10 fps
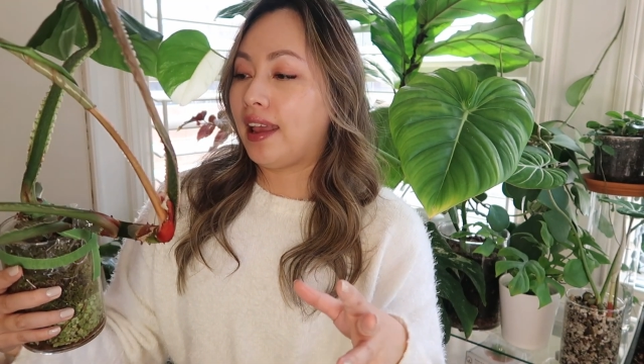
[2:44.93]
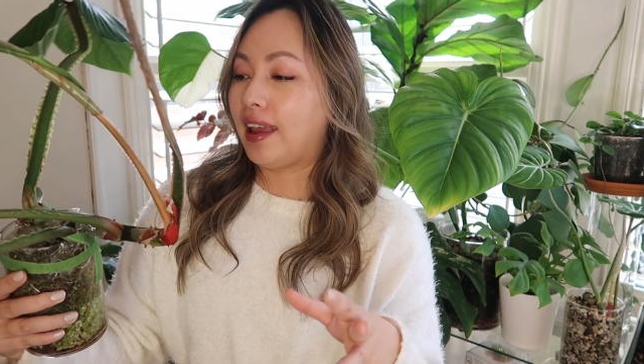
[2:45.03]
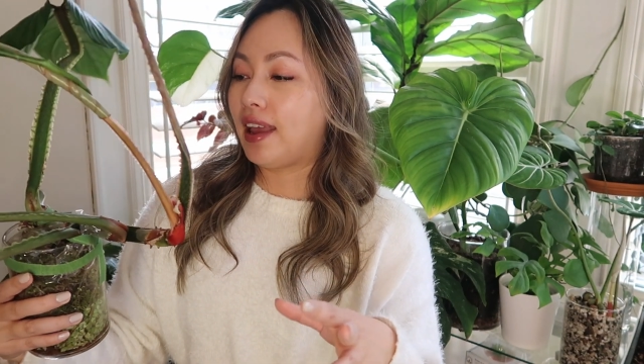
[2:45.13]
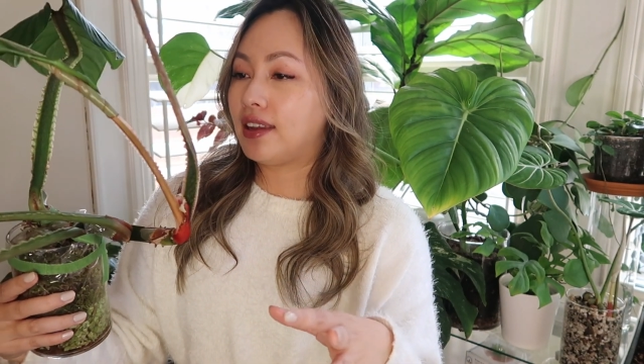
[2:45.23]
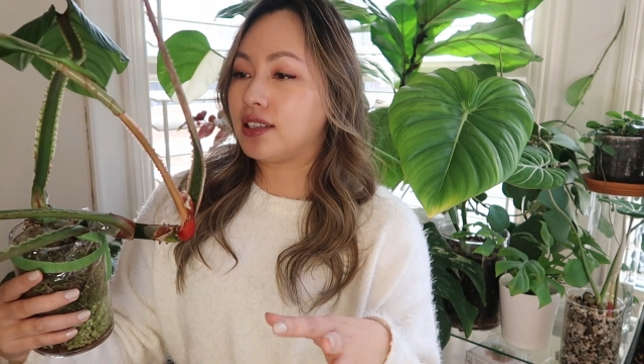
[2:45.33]

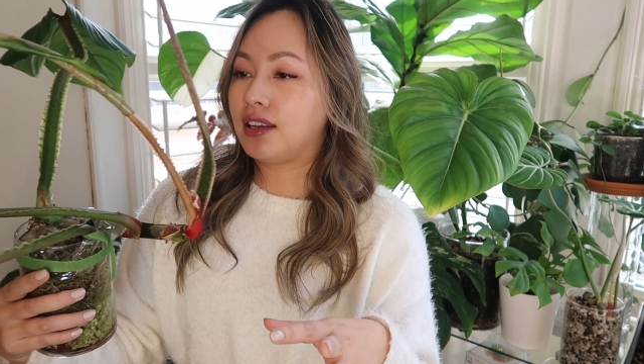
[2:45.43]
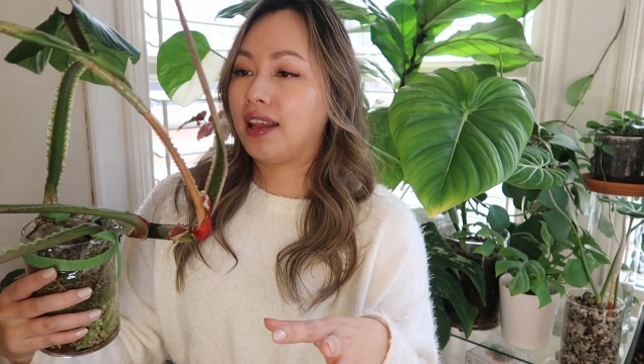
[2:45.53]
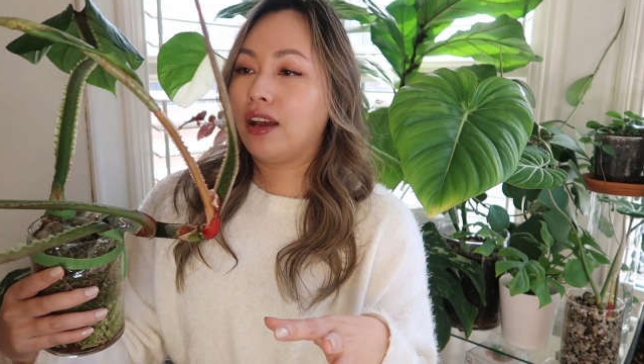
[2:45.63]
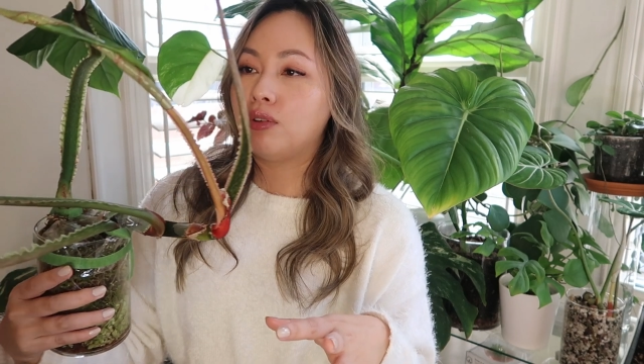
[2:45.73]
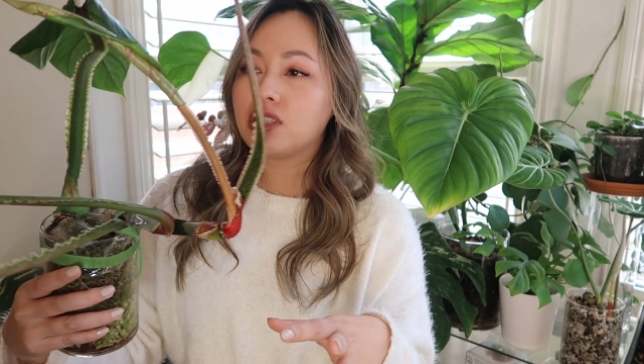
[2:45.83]
And
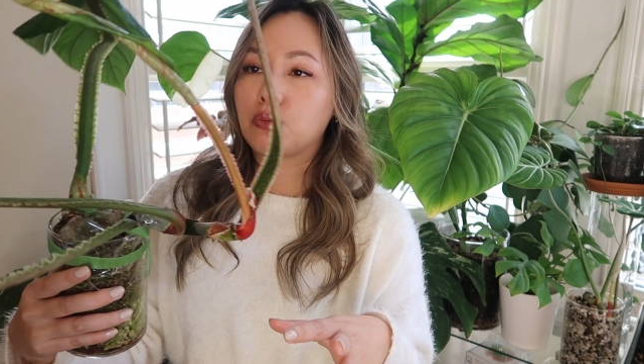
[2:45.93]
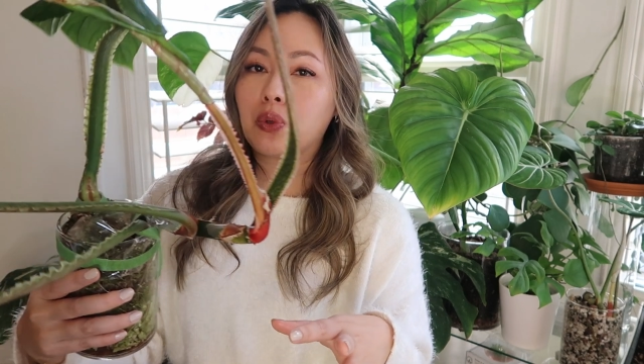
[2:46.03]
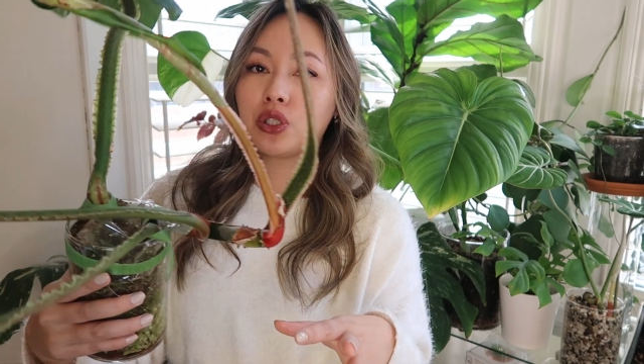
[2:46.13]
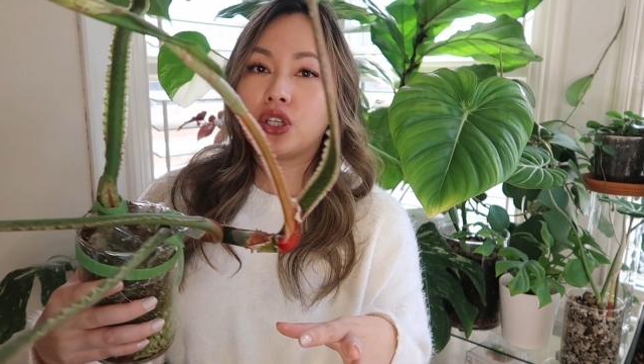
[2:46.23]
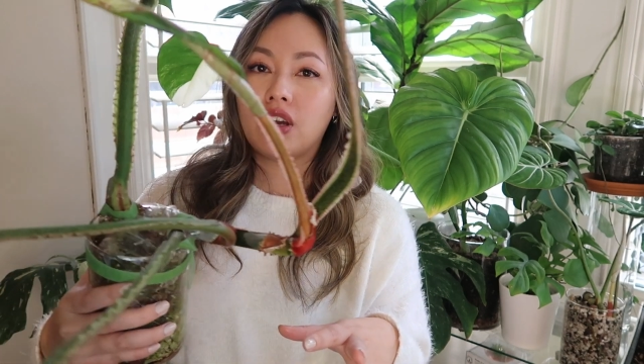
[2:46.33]
now it's
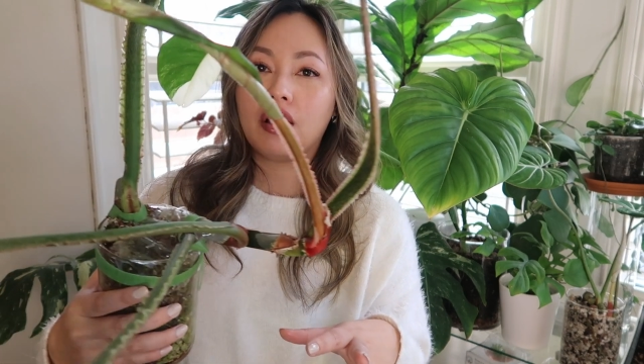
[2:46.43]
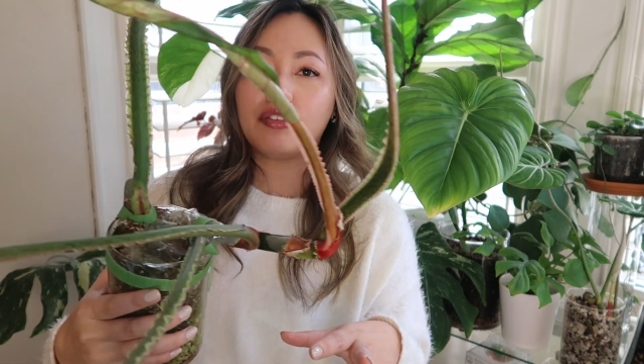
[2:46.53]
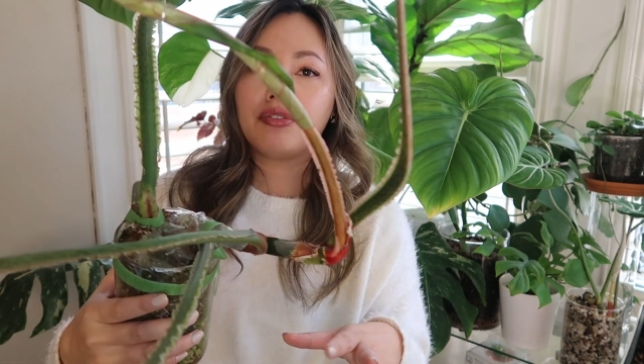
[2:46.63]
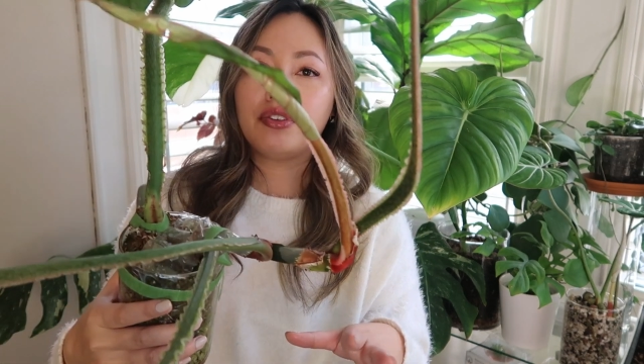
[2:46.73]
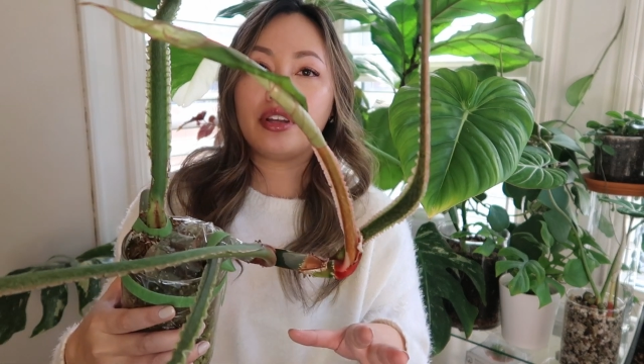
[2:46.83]
pushing
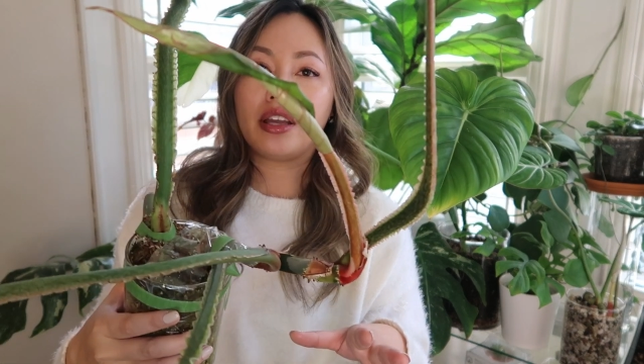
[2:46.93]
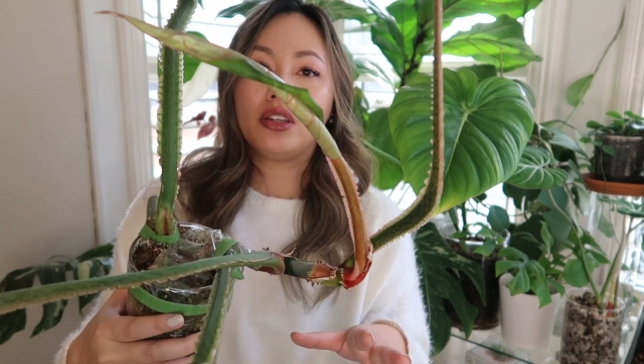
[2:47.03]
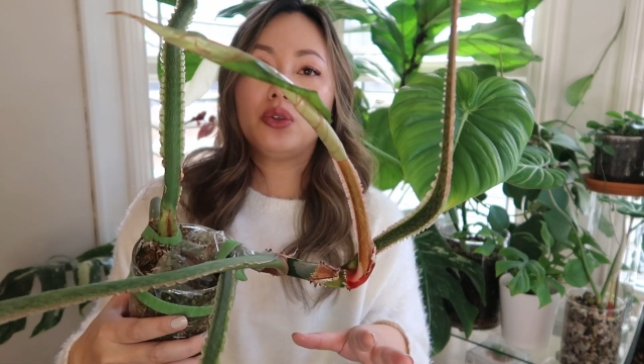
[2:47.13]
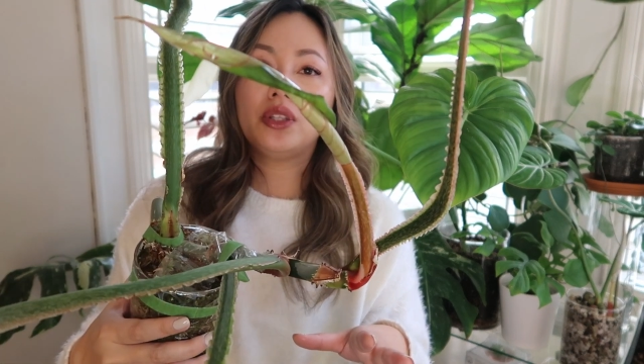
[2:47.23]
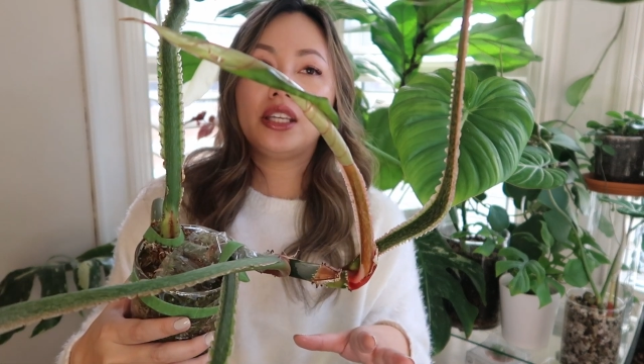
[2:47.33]
off a
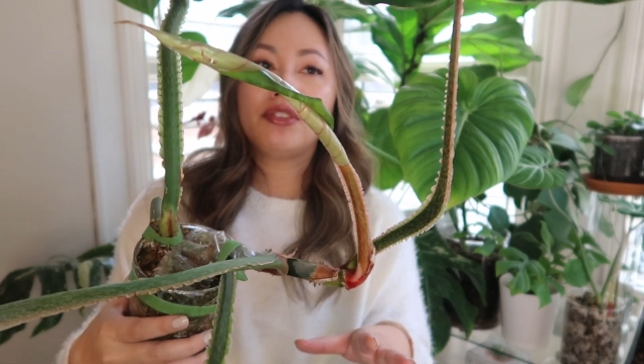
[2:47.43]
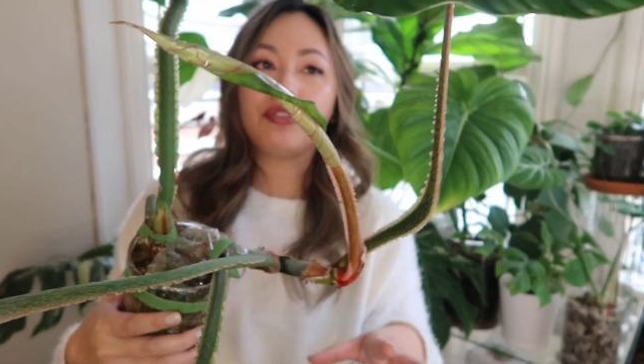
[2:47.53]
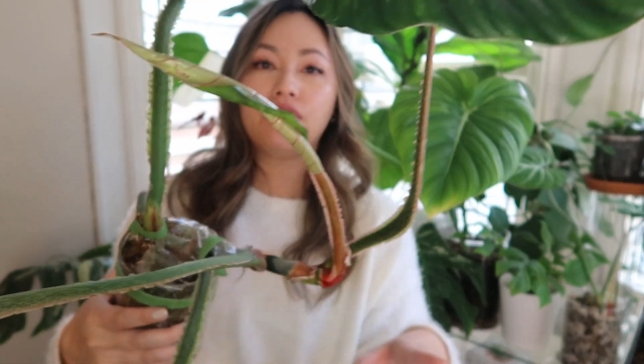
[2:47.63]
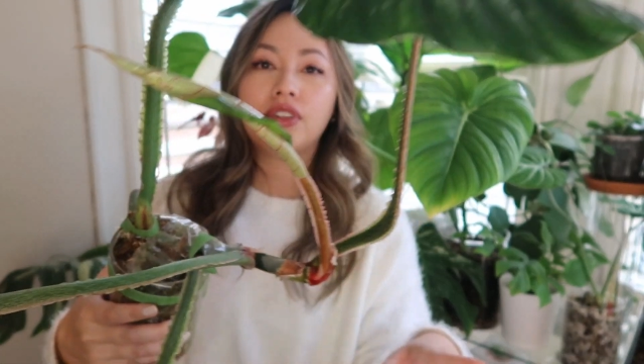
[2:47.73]
new leaf.